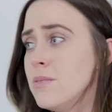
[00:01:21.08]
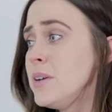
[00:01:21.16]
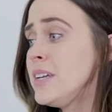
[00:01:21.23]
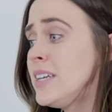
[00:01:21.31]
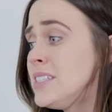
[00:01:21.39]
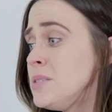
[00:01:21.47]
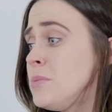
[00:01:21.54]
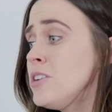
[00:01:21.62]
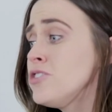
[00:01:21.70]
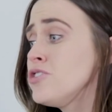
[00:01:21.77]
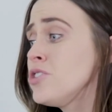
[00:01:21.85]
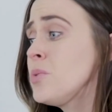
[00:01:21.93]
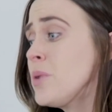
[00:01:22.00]
We need to make
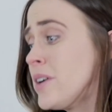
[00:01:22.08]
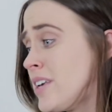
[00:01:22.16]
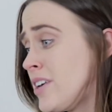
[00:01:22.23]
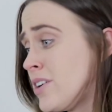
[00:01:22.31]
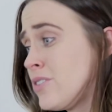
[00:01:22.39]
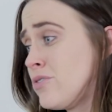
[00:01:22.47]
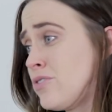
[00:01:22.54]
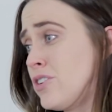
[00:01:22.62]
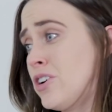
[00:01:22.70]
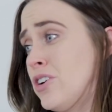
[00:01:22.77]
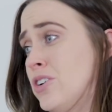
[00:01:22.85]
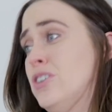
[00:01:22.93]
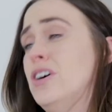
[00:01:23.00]
sure we're here for
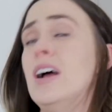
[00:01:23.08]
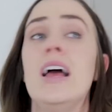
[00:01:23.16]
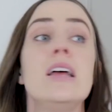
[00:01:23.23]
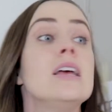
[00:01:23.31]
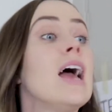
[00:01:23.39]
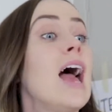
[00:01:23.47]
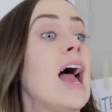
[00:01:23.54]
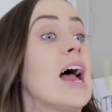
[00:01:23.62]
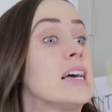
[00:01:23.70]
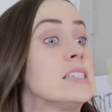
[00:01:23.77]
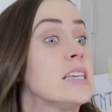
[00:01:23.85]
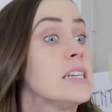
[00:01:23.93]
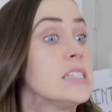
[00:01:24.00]
her
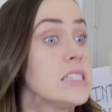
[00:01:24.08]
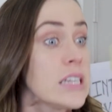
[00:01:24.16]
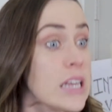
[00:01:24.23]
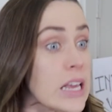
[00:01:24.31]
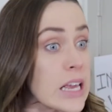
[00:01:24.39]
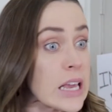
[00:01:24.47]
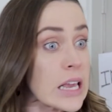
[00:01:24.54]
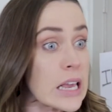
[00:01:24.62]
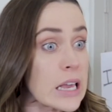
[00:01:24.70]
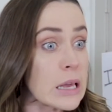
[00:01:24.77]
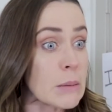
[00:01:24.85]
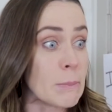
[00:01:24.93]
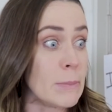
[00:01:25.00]
as a
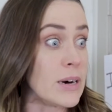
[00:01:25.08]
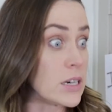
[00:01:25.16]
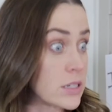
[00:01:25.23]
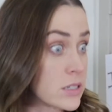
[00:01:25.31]
team.